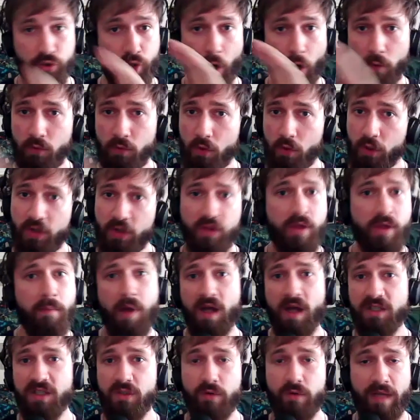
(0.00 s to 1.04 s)
don't look at the
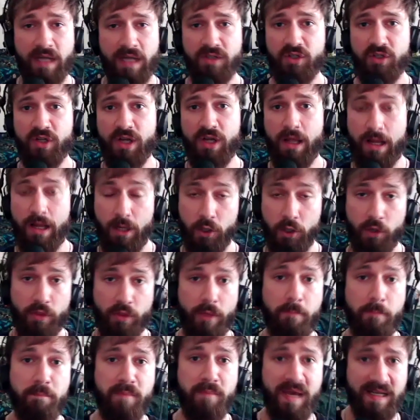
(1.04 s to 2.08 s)
mastering engineer. Look at the
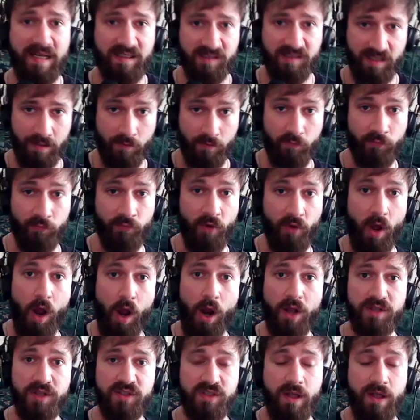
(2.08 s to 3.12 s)
mixing
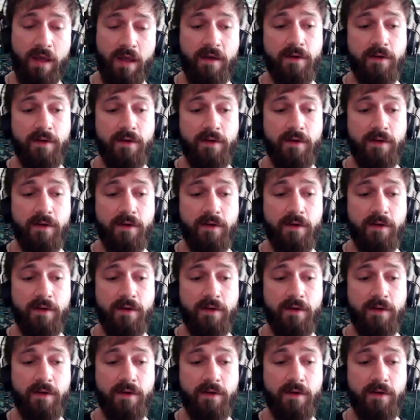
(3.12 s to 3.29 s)
first.